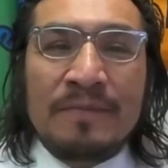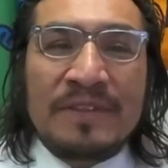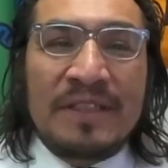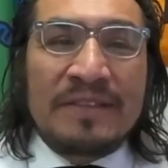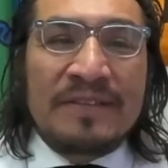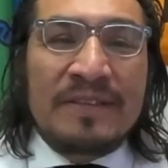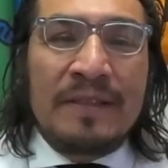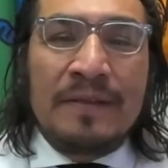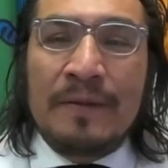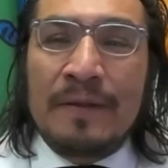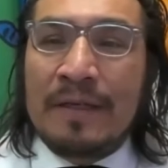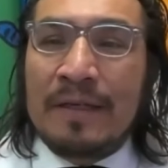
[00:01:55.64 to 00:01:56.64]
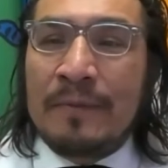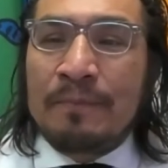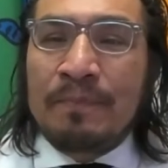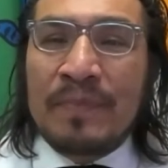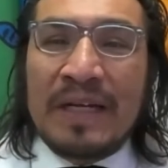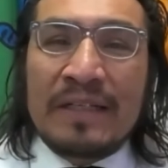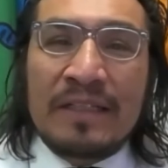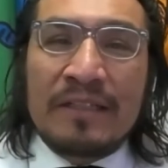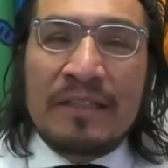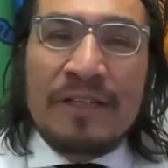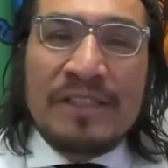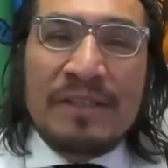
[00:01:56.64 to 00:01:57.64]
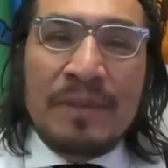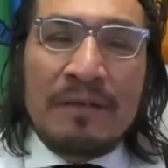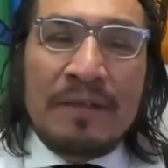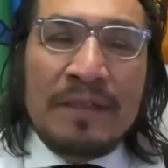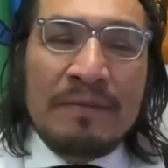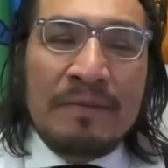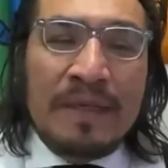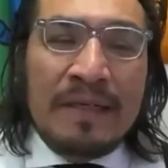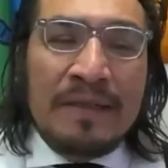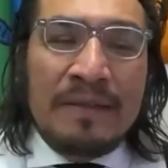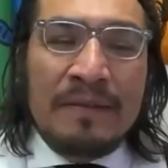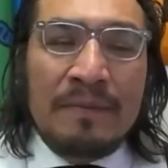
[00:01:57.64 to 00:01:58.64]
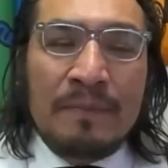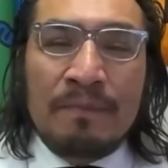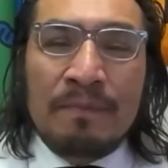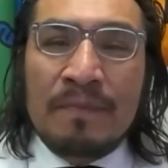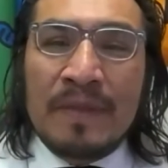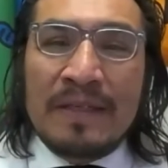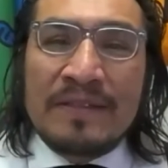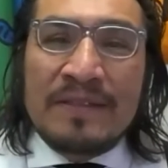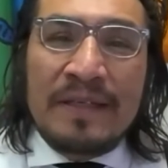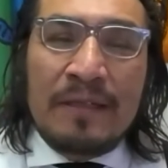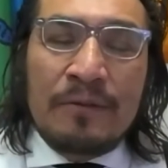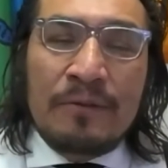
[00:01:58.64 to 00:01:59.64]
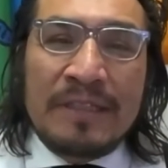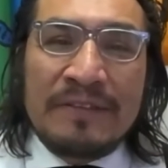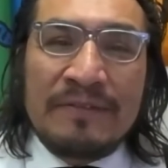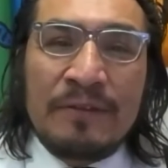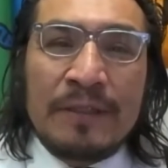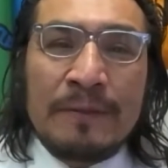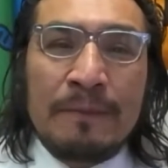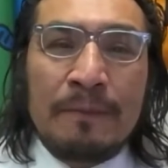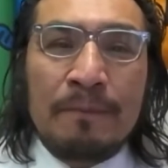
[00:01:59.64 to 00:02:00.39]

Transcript: Jesse, Chakanakwa Jiminawa. I say hello to everyone.